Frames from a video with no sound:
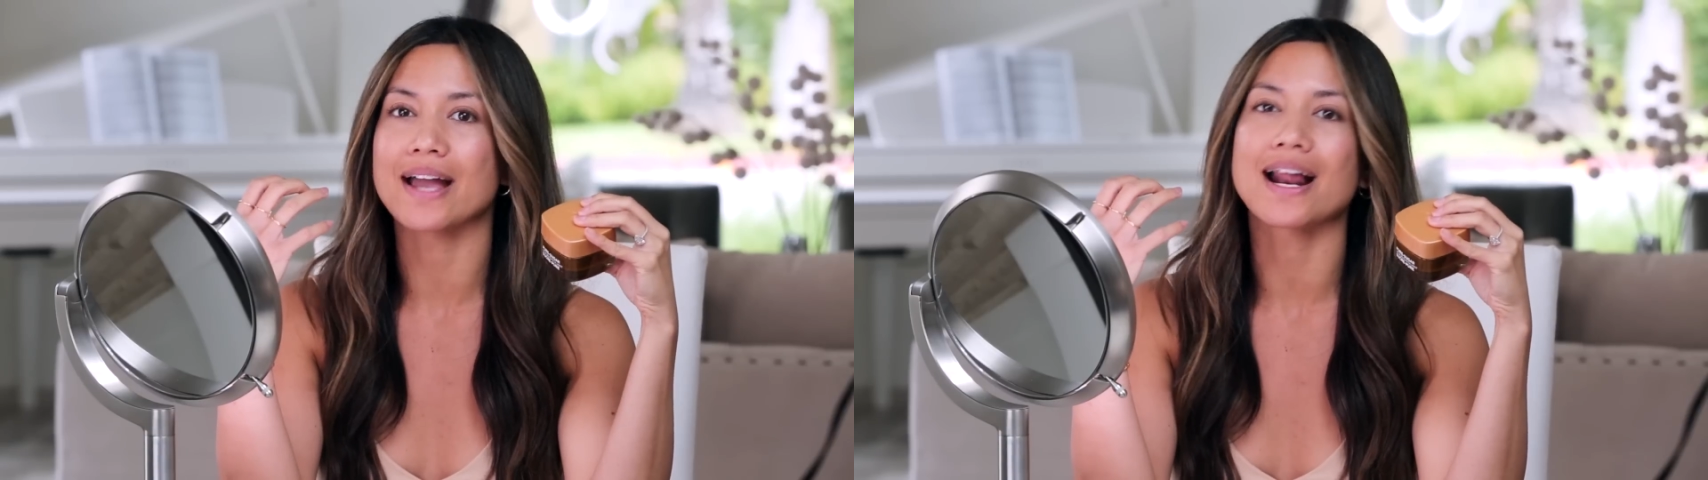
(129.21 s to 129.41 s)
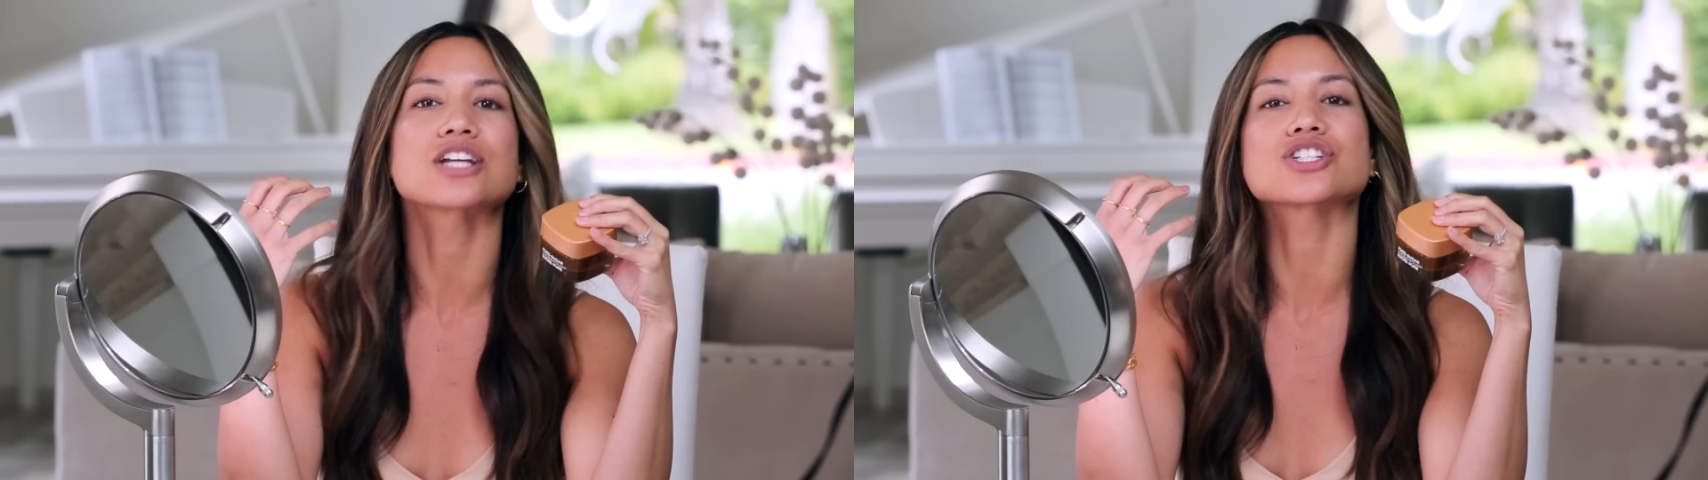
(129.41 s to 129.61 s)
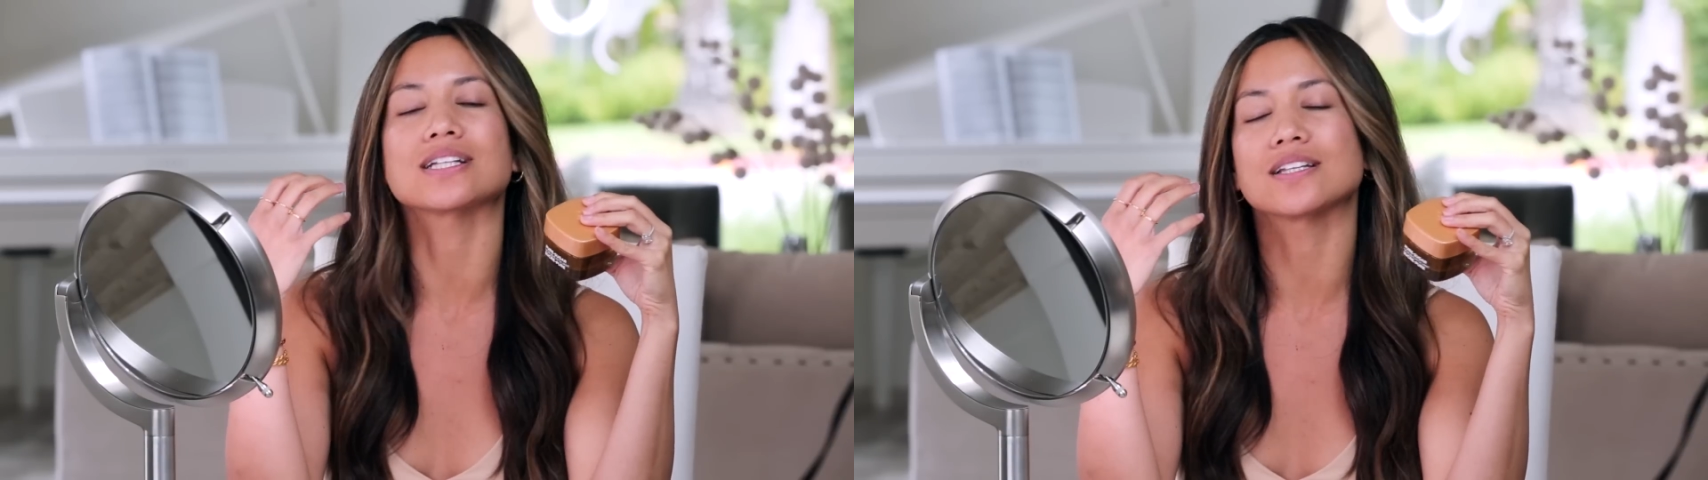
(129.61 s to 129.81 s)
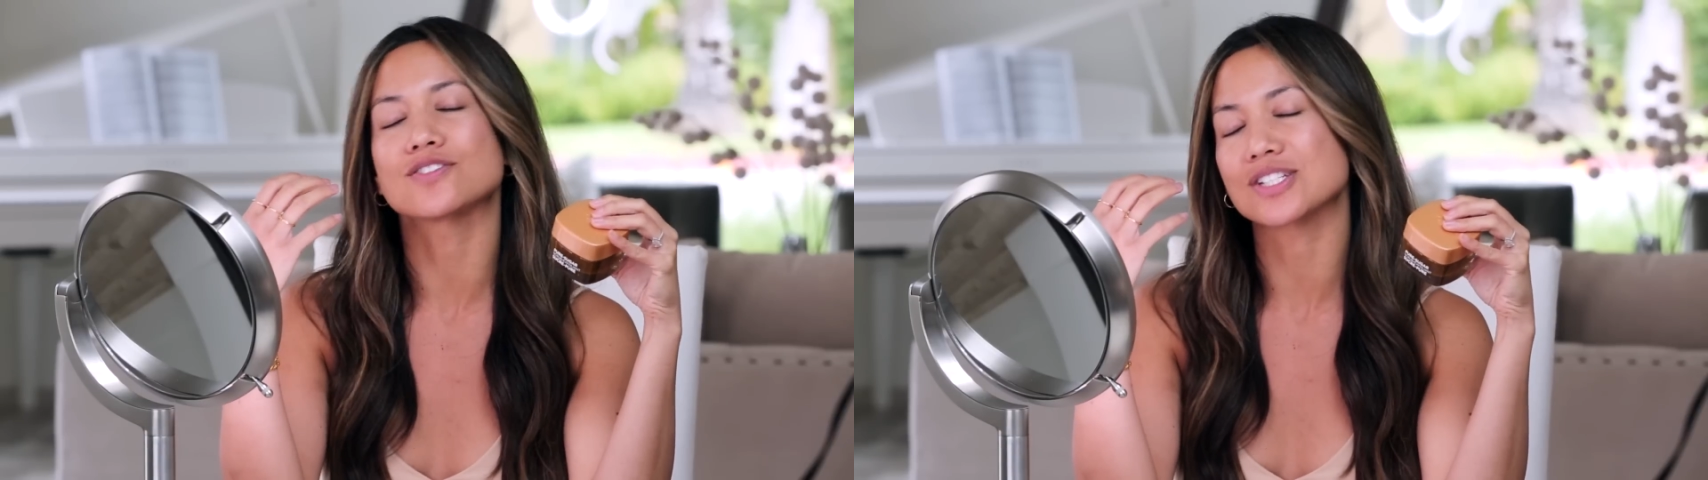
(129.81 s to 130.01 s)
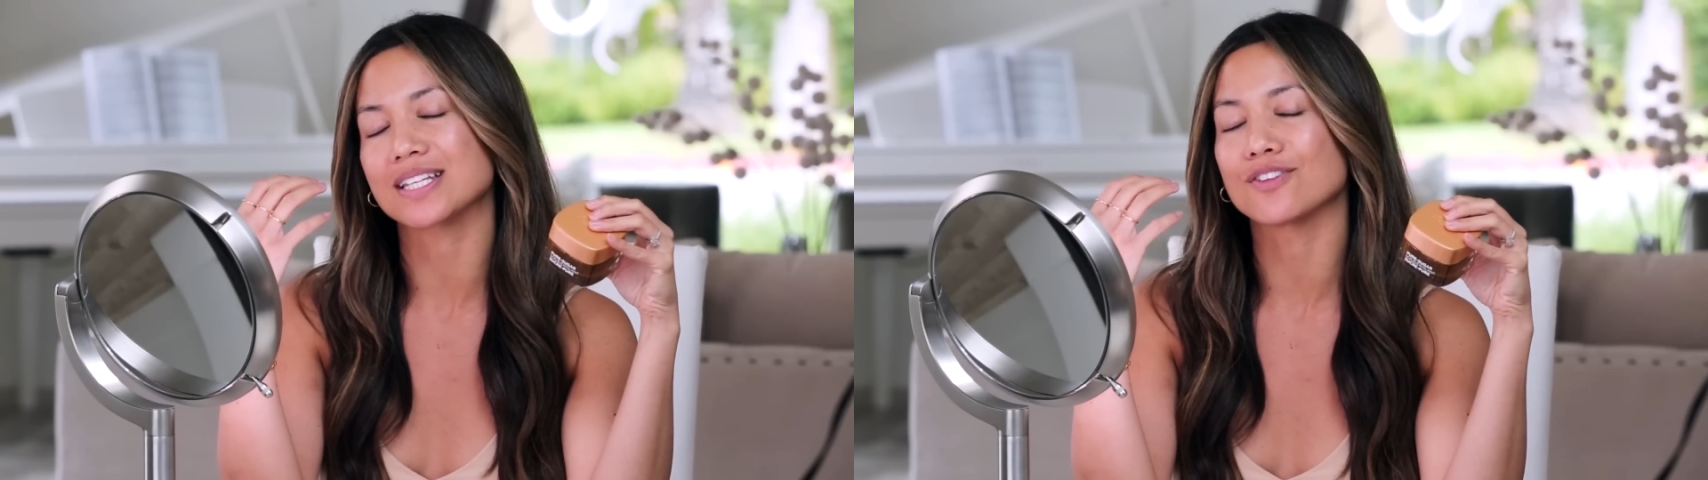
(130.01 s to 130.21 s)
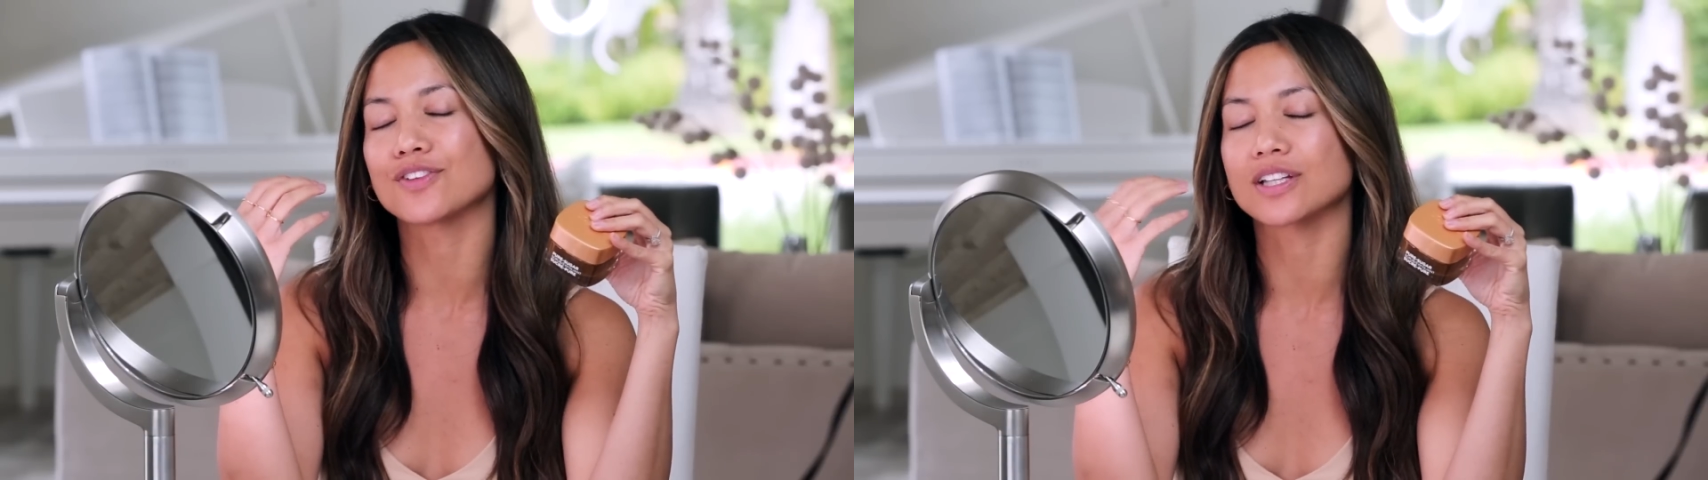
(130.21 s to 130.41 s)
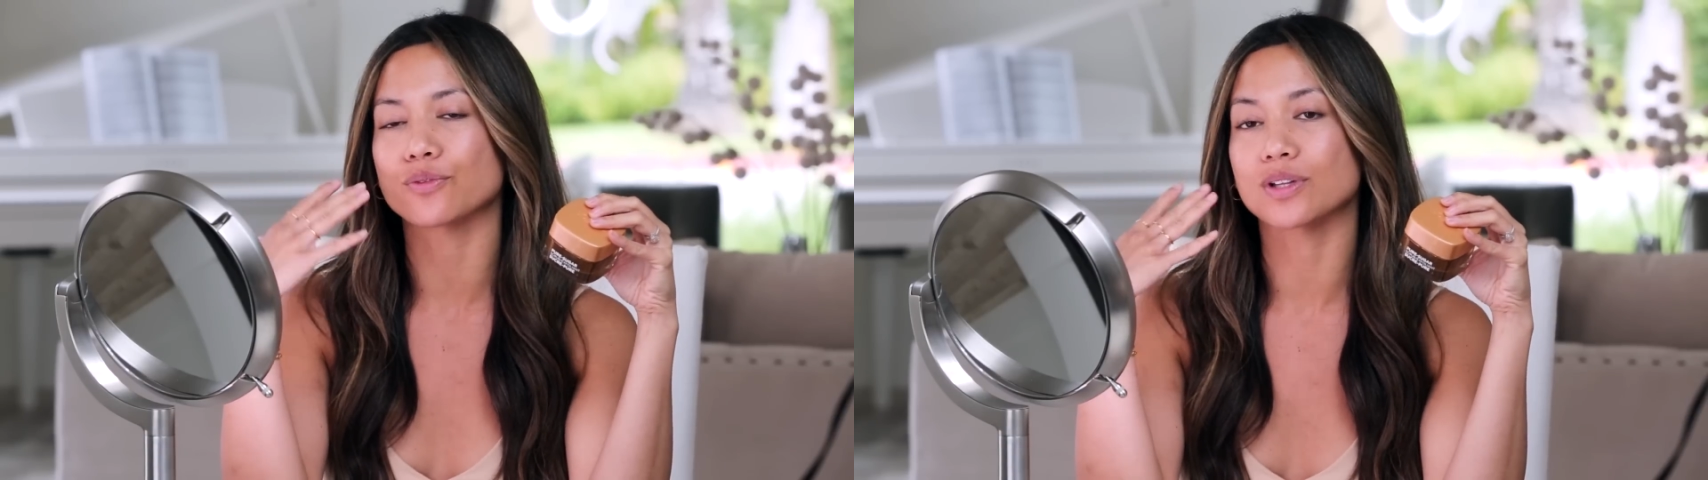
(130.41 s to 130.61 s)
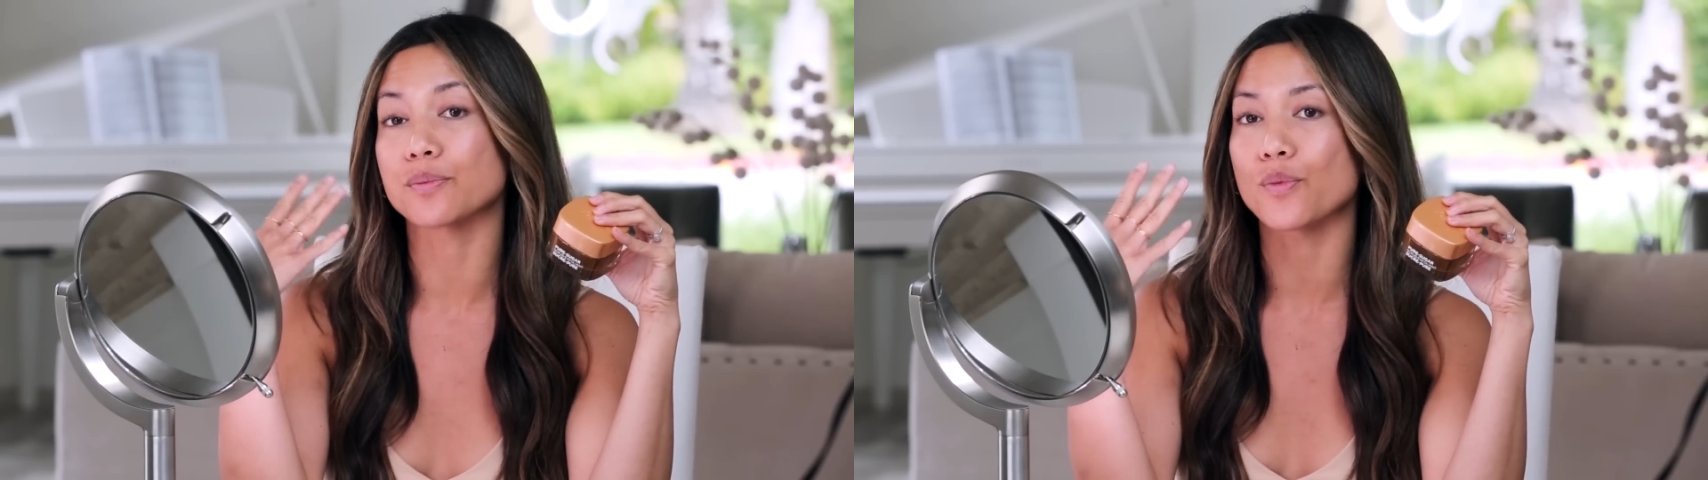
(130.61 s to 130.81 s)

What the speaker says: It actually leaves your skin feeling really